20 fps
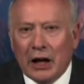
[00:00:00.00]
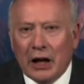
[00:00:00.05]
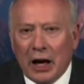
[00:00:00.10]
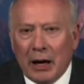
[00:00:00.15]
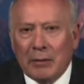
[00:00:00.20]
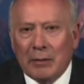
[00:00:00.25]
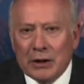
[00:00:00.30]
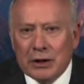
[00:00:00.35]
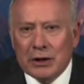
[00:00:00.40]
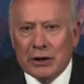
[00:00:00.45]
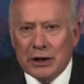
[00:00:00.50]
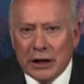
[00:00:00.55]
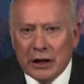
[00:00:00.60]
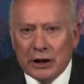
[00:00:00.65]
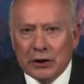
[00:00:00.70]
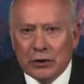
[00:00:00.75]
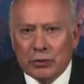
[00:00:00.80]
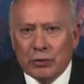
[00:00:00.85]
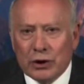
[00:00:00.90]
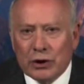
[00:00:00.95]
And common
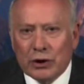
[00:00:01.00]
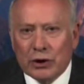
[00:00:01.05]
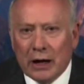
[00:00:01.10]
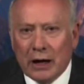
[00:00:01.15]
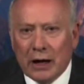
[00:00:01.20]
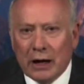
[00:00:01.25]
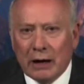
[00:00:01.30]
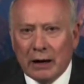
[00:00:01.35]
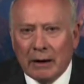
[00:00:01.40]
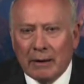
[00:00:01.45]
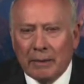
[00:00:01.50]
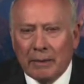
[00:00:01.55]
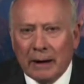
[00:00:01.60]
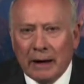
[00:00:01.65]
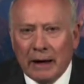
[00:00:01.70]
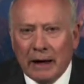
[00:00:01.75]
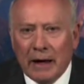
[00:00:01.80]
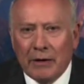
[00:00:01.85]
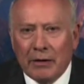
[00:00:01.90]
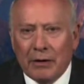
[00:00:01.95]
sense would
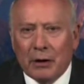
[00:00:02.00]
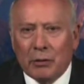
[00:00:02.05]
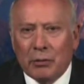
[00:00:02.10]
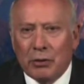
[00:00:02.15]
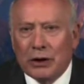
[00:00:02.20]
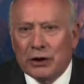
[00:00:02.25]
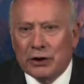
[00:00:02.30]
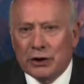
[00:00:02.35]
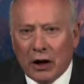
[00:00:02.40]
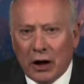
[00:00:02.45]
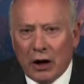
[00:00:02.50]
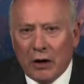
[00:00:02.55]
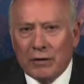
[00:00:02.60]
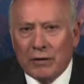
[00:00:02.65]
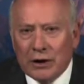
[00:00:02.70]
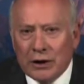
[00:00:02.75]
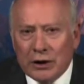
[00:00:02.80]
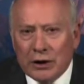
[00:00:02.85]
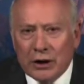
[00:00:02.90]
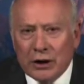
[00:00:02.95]
say that we
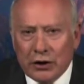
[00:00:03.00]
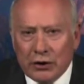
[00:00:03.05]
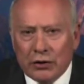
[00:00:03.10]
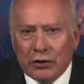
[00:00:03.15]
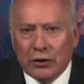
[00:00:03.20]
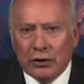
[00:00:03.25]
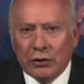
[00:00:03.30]
solve this